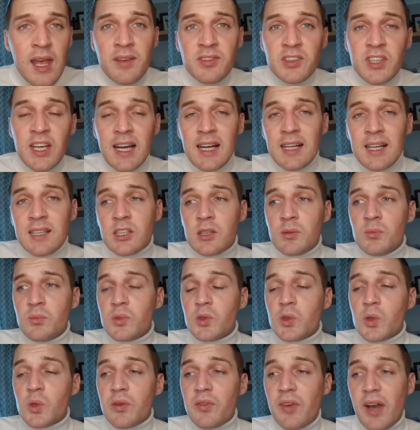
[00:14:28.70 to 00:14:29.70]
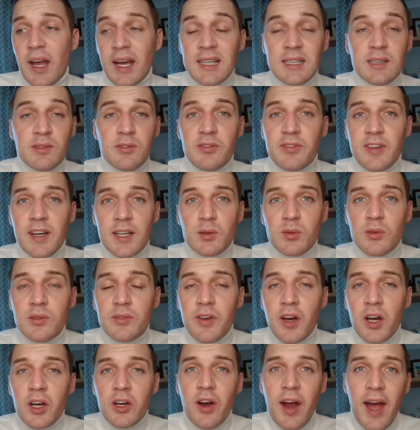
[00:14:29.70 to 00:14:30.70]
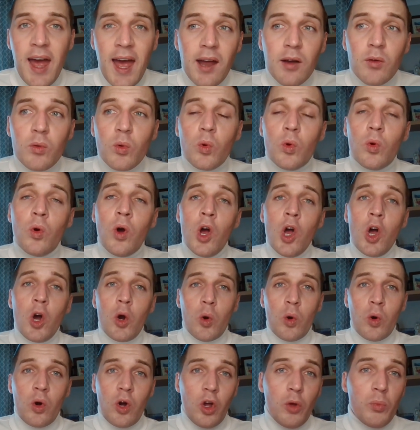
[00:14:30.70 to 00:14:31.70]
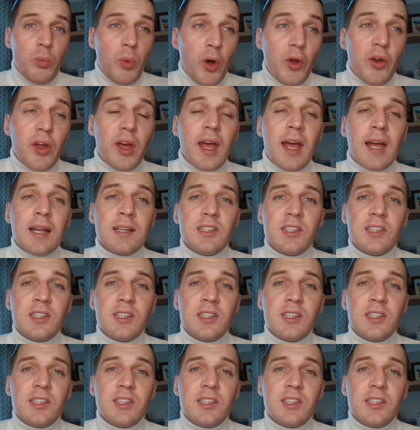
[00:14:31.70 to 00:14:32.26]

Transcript: if she had some sort of negative effect with her hair or or her body,